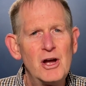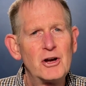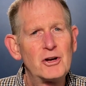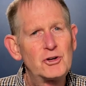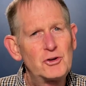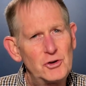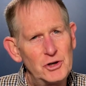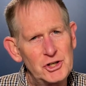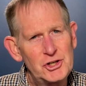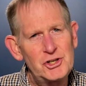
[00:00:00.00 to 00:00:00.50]

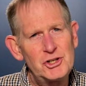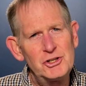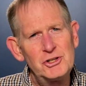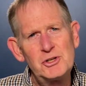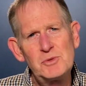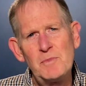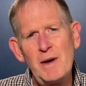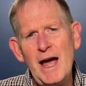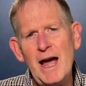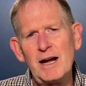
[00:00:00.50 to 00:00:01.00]

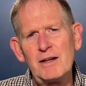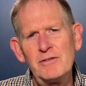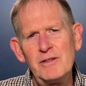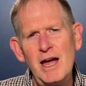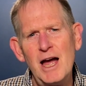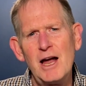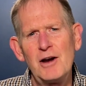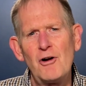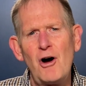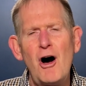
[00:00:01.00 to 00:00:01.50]
Christians back
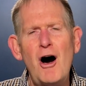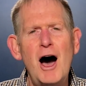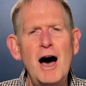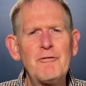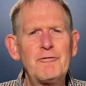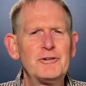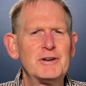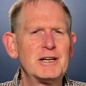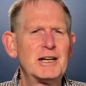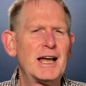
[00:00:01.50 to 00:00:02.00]
then
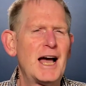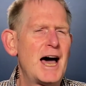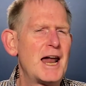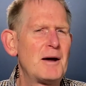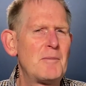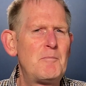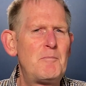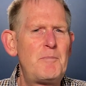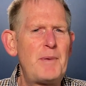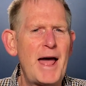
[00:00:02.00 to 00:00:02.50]
often got
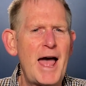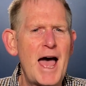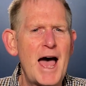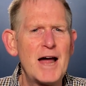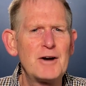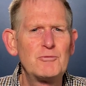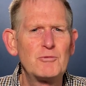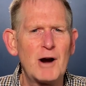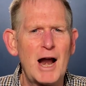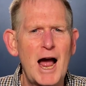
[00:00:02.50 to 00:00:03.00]
a
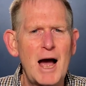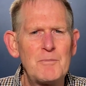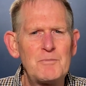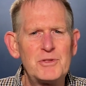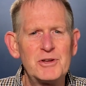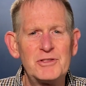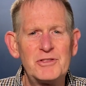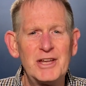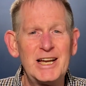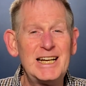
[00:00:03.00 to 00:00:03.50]
bad rap
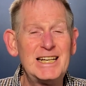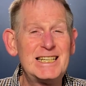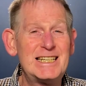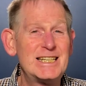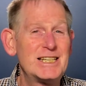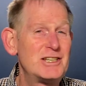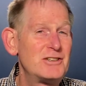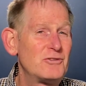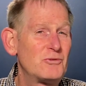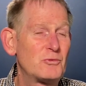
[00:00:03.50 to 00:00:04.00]
that they
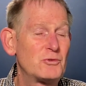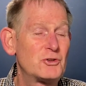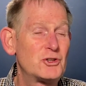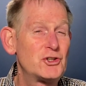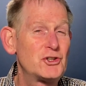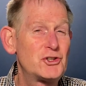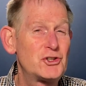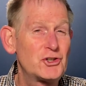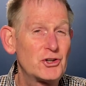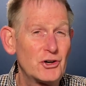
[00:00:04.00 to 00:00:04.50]
didn't
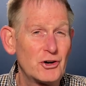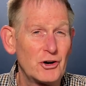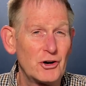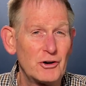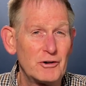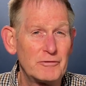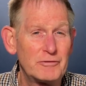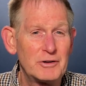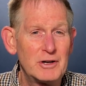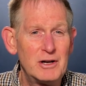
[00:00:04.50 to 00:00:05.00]

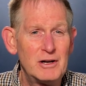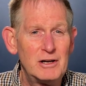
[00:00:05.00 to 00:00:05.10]
deserve.